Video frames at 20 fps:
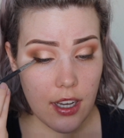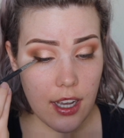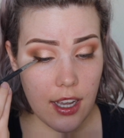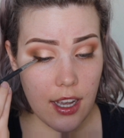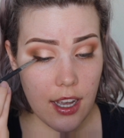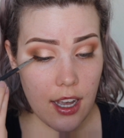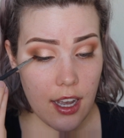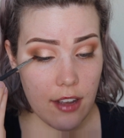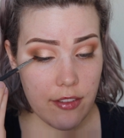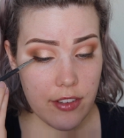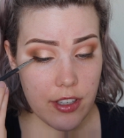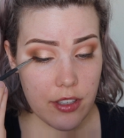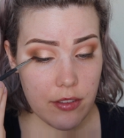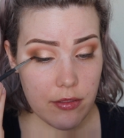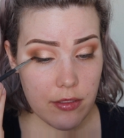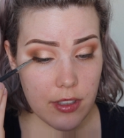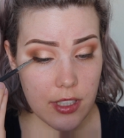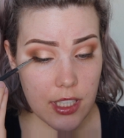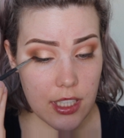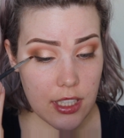I
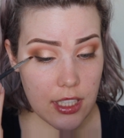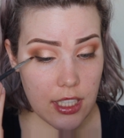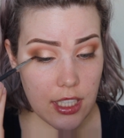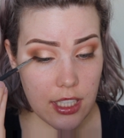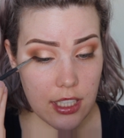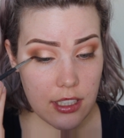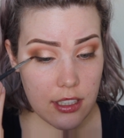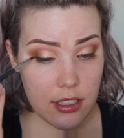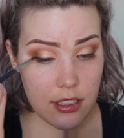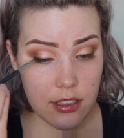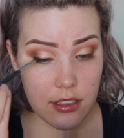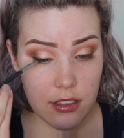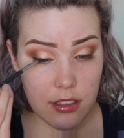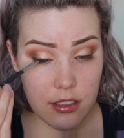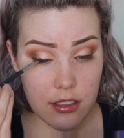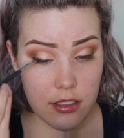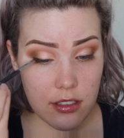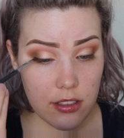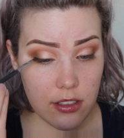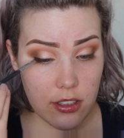haven't really
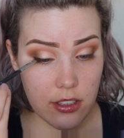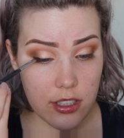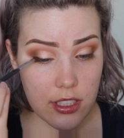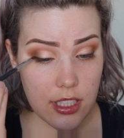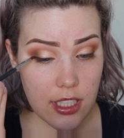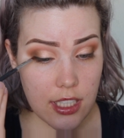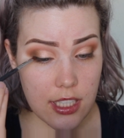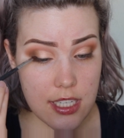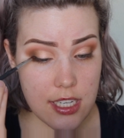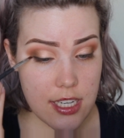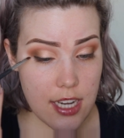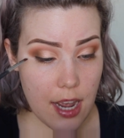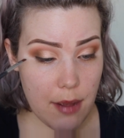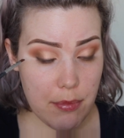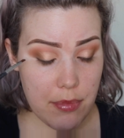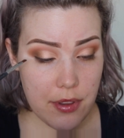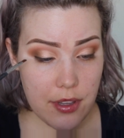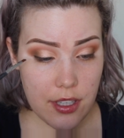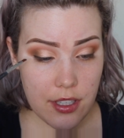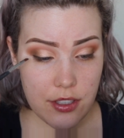looked in
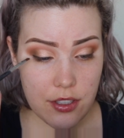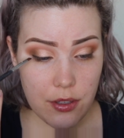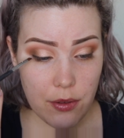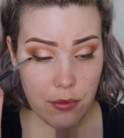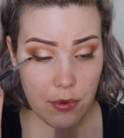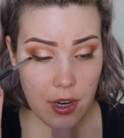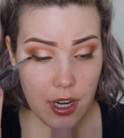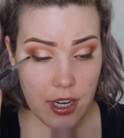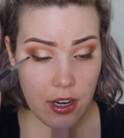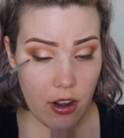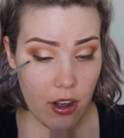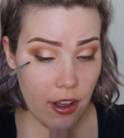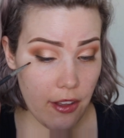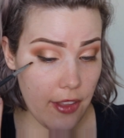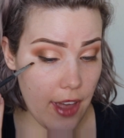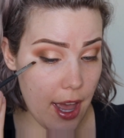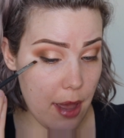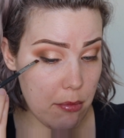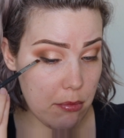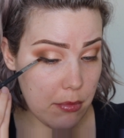depth into what
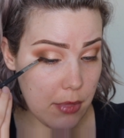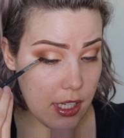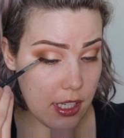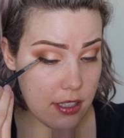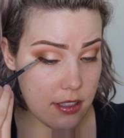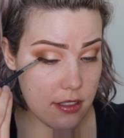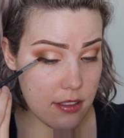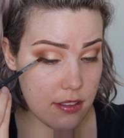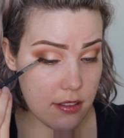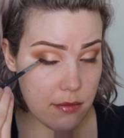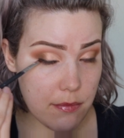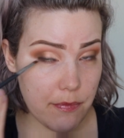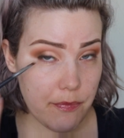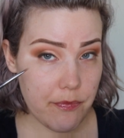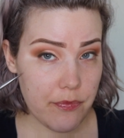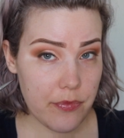all that means,